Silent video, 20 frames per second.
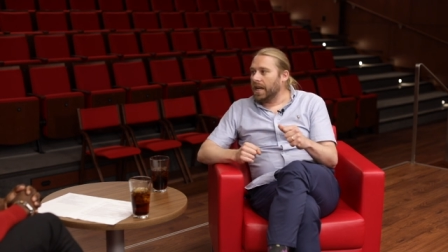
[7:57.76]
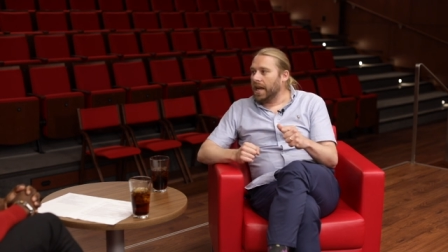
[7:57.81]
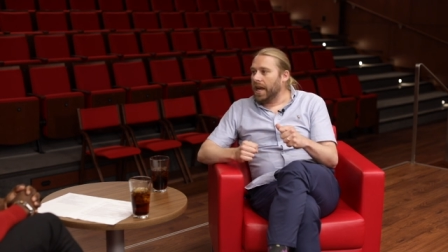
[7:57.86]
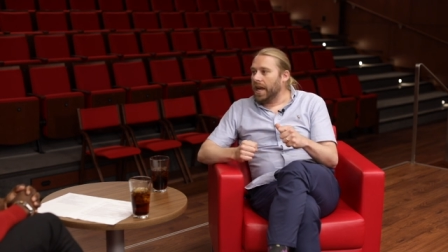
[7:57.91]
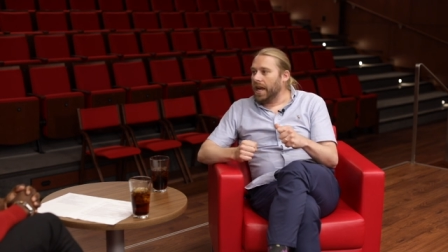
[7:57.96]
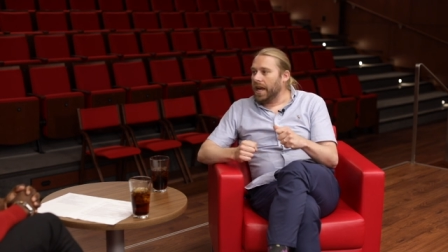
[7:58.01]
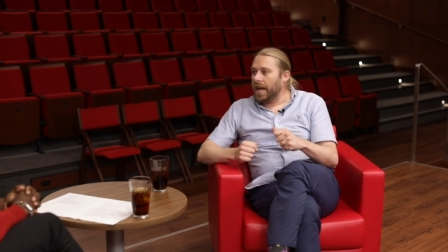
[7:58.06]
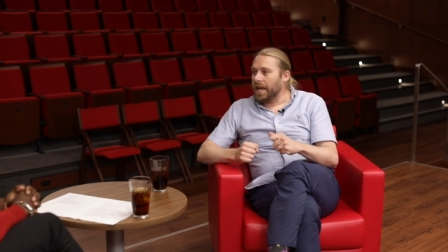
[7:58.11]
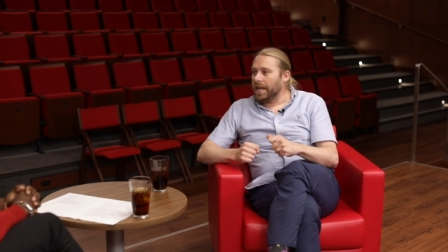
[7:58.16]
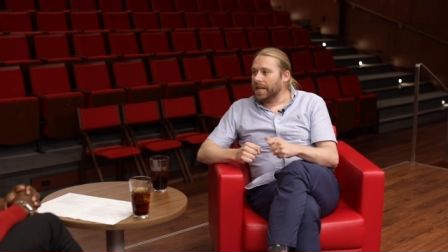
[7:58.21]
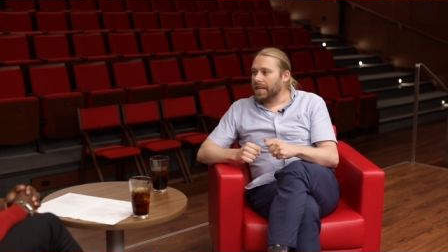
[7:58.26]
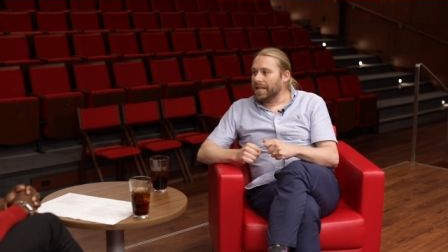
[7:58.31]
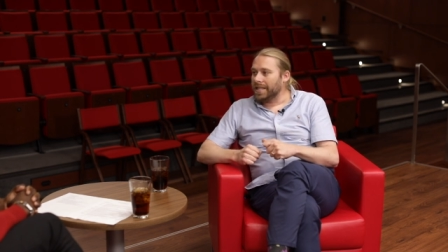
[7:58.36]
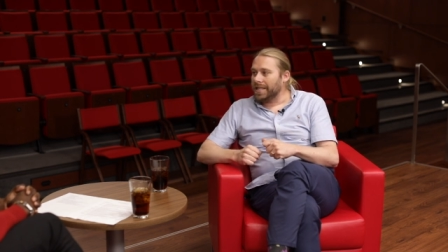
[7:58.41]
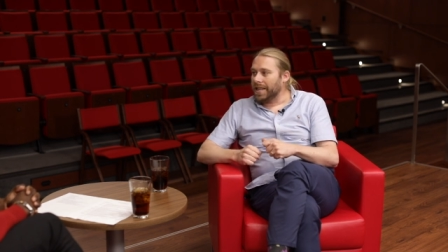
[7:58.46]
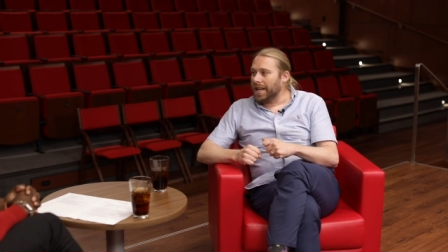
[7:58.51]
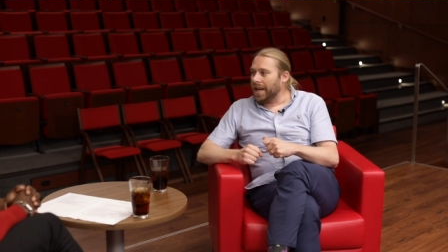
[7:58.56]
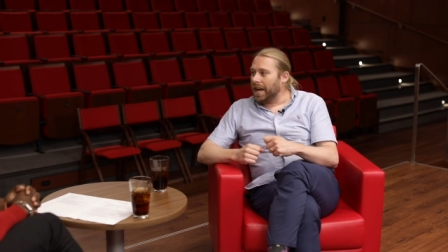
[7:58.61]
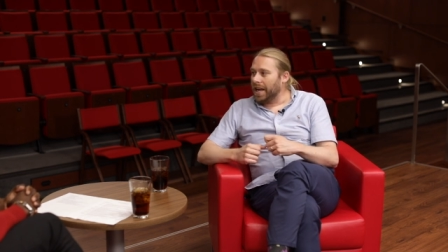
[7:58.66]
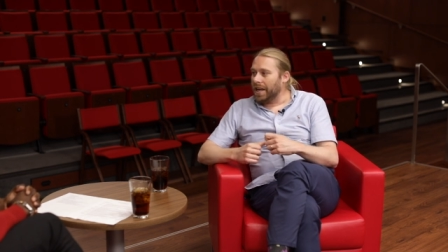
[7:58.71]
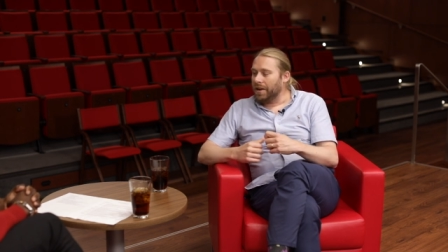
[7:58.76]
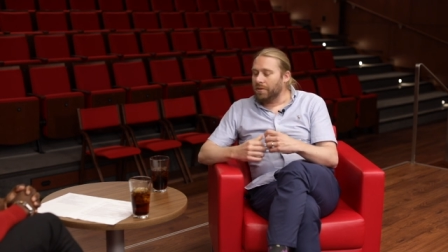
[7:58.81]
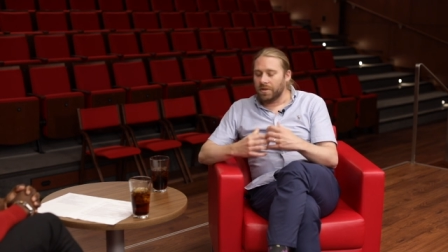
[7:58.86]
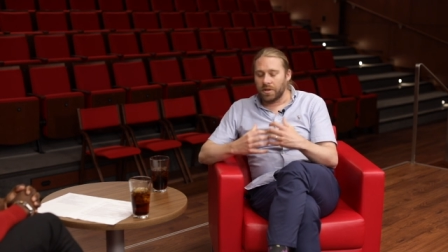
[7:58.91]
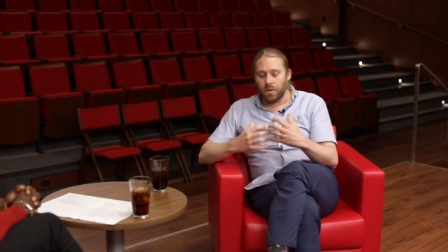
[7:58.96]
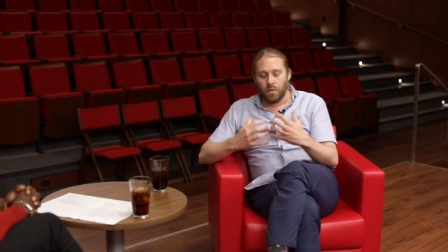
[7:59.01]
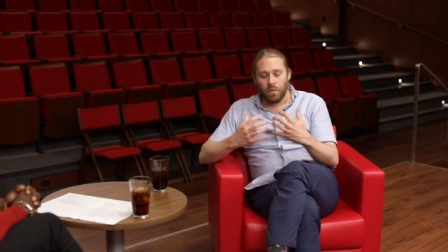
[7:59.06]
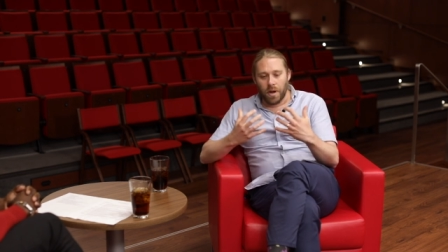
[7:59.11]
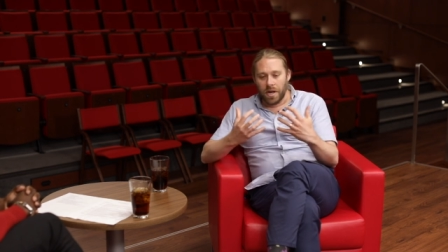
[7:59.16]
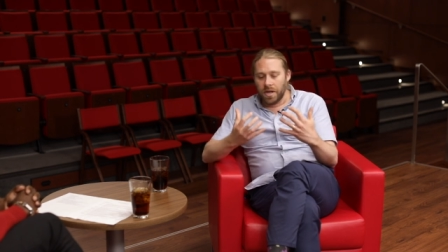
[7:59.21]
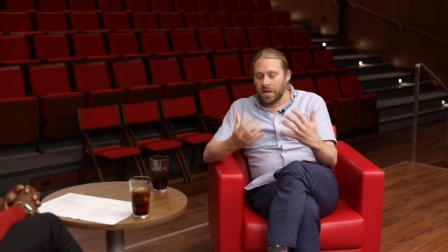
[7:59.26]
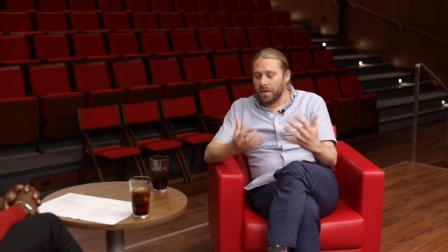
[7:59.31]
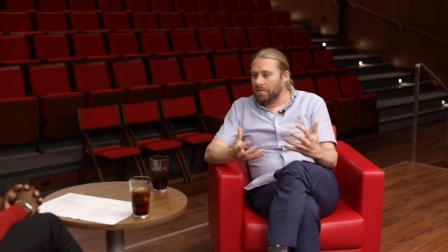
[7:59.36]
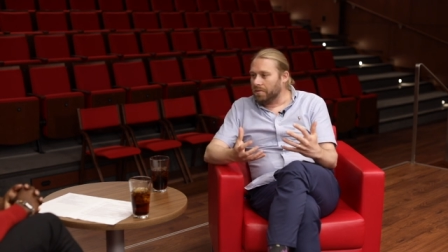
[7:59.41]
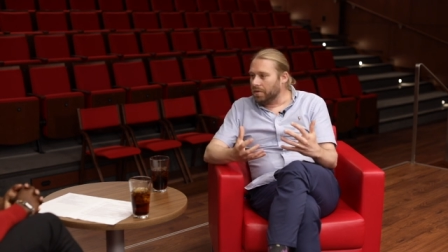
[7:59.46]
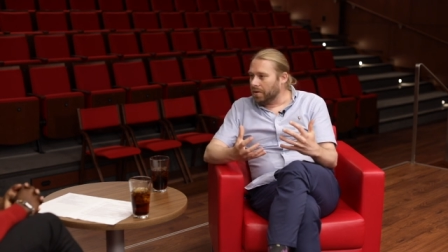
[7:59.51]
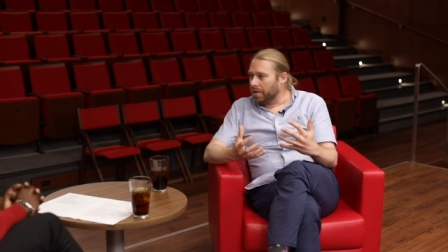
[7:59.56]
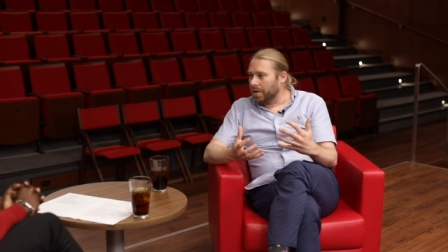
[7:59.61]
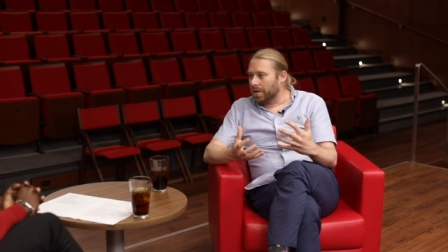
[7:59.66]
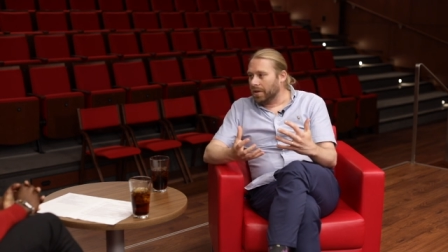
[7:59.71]
and uh, it was a
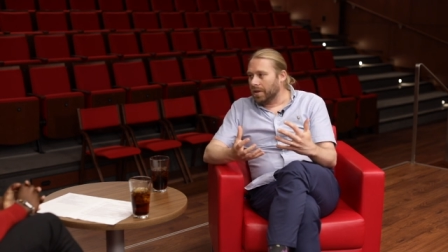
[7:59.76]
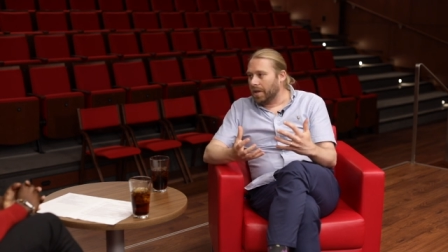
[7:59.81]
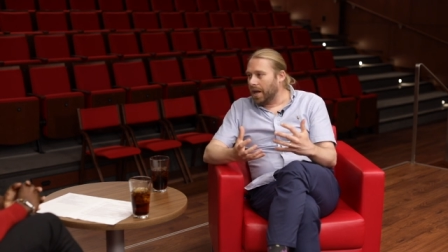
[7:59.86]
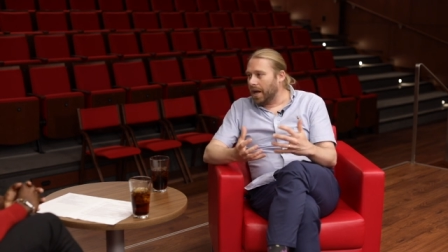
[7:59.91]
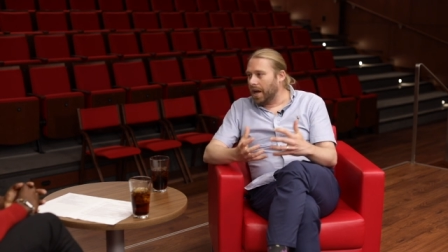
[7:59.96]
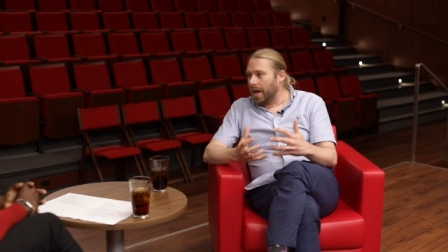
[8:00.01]
wonderful